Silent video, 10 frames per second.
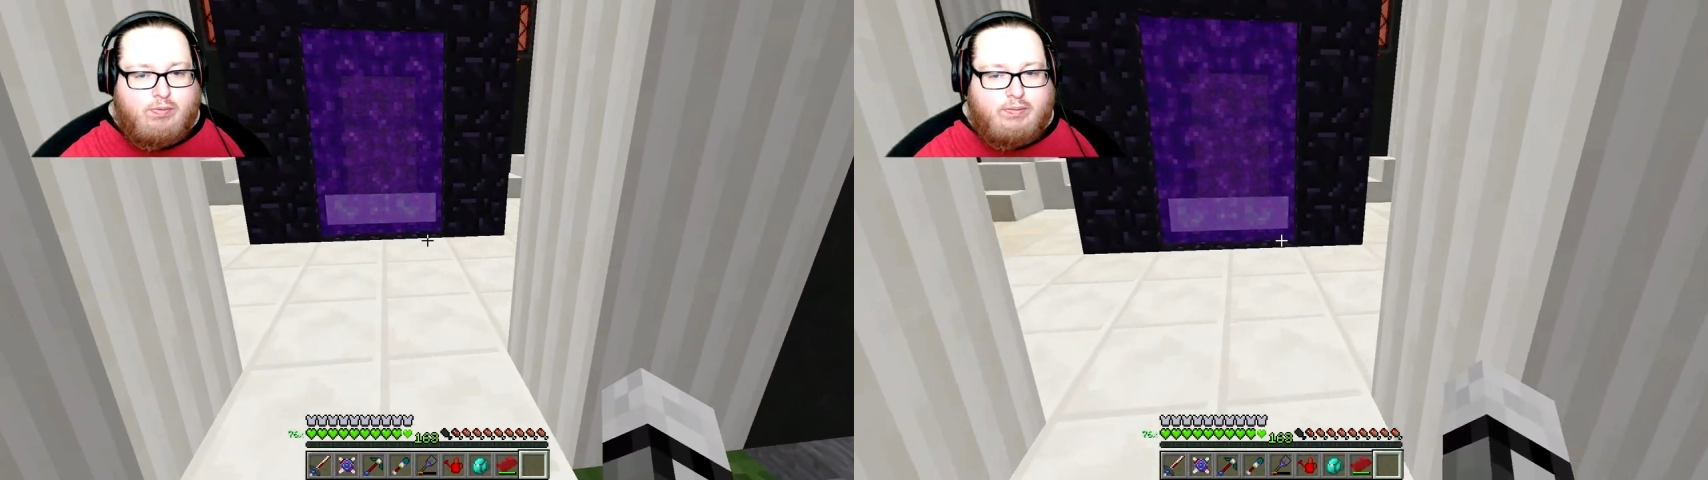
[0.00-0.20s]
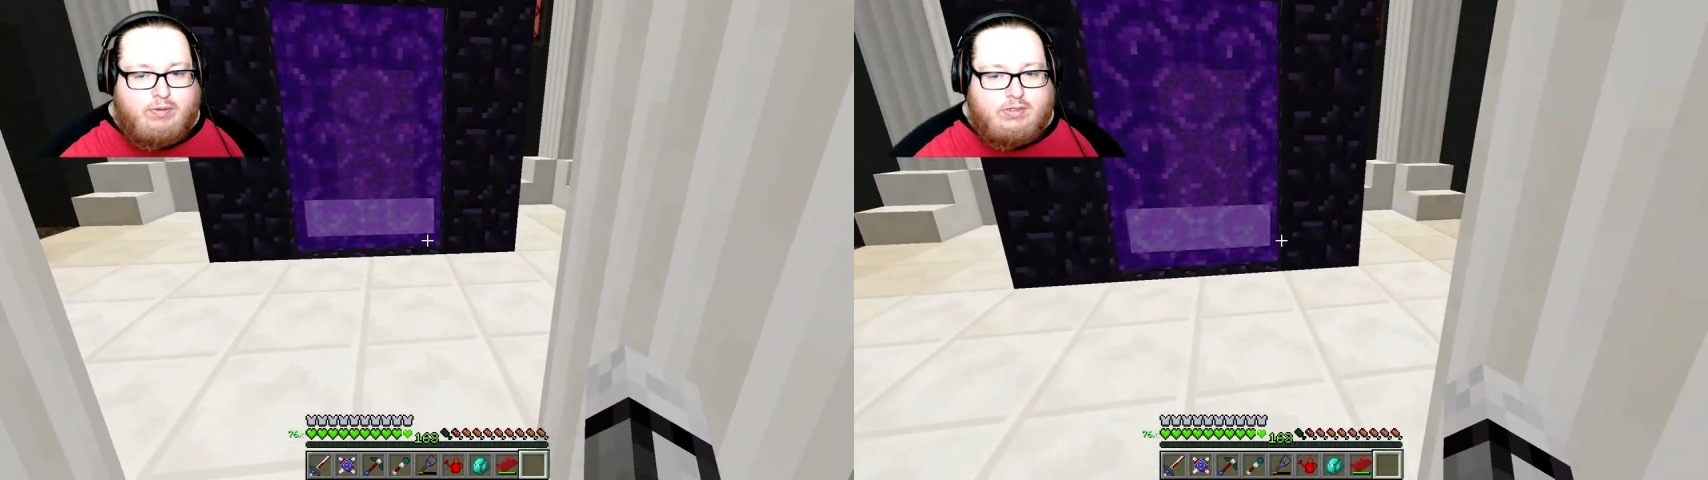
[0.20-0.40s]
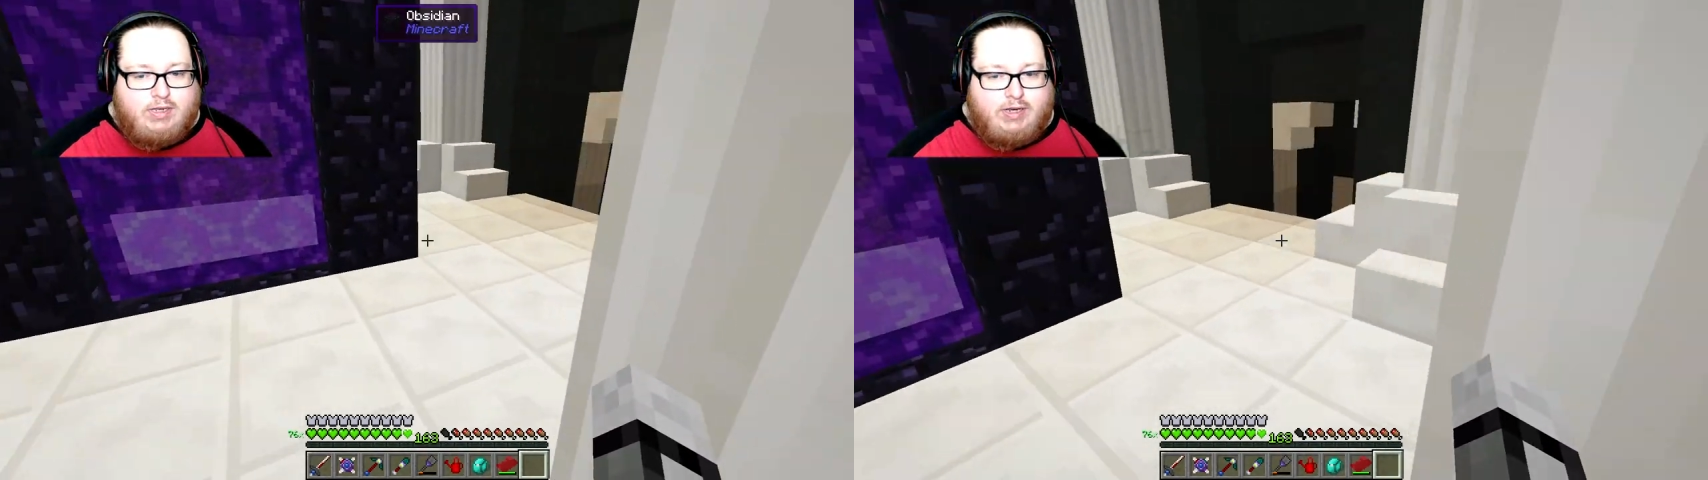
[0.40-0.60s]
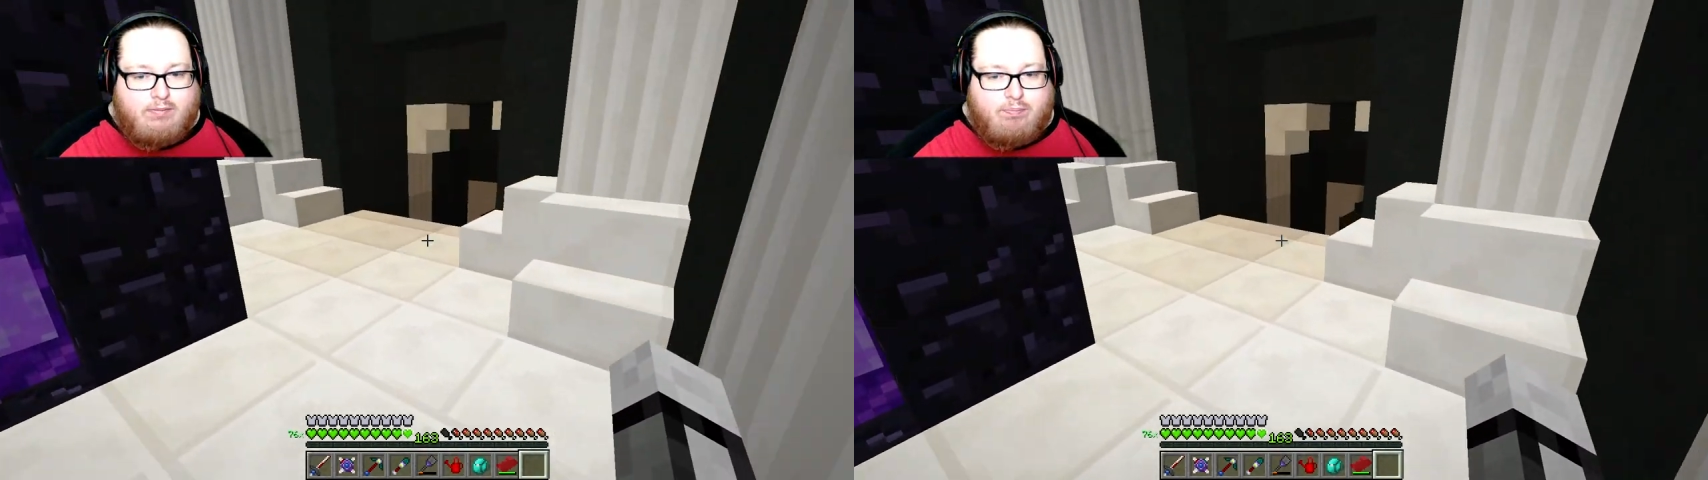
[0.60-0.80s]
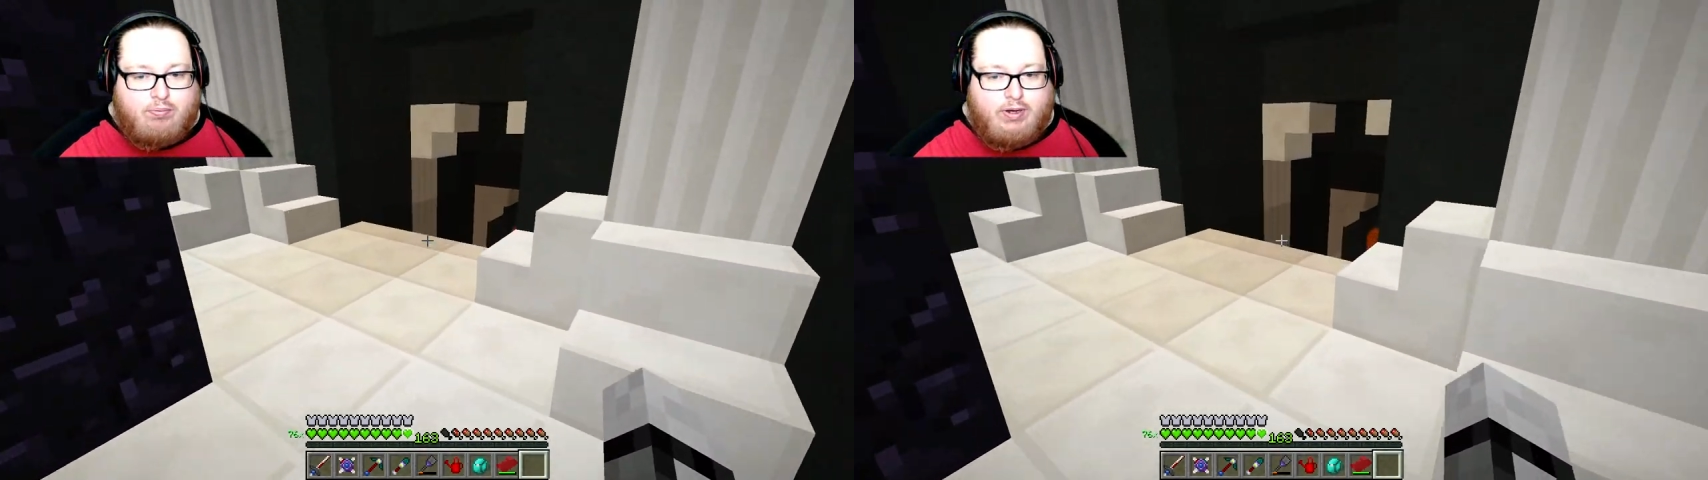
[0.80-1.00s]
will take a
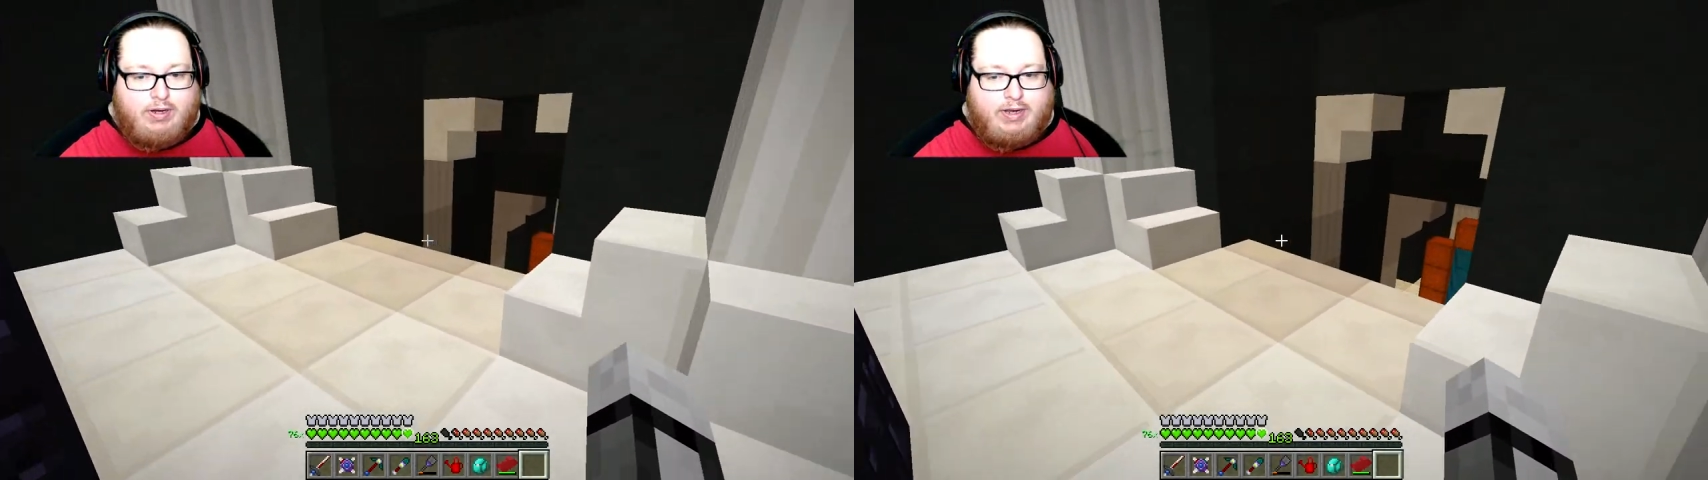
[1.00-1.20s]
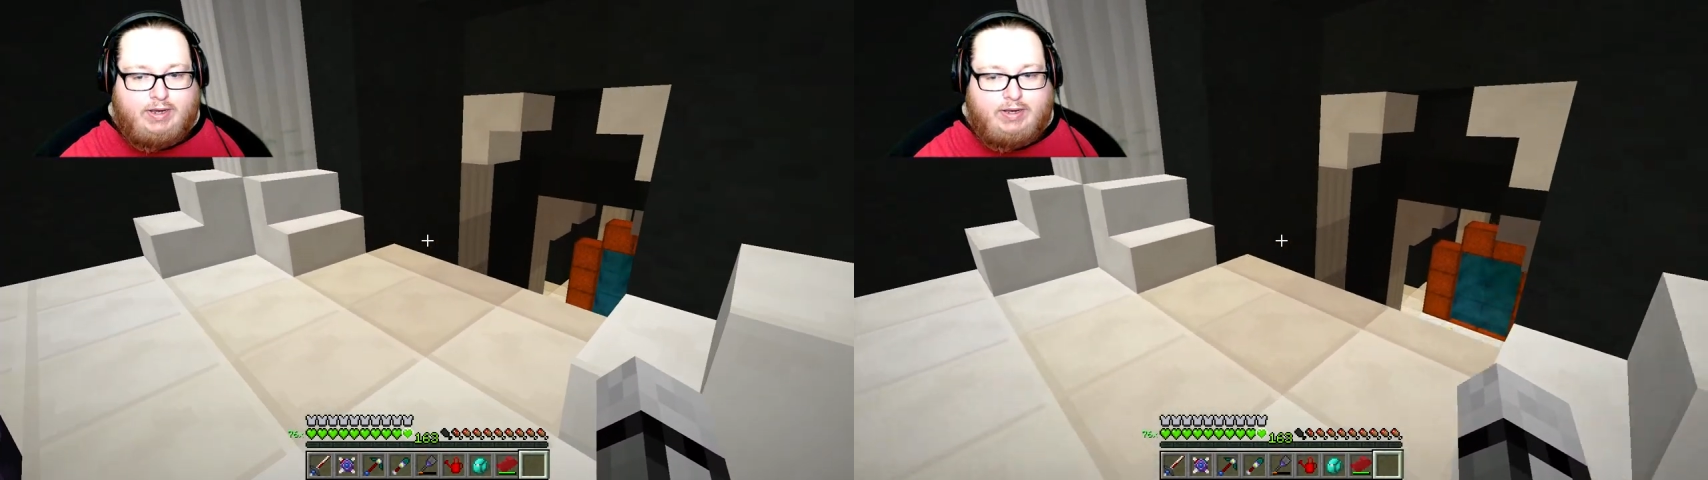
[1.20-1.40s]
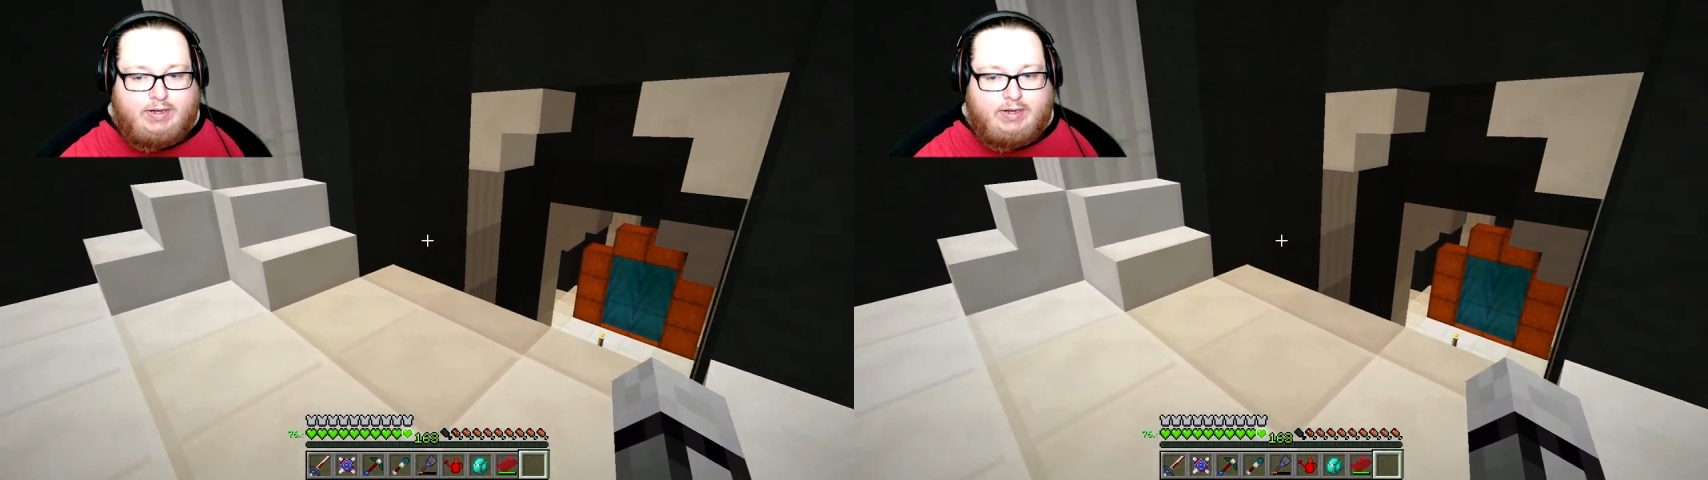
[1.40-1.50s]
break and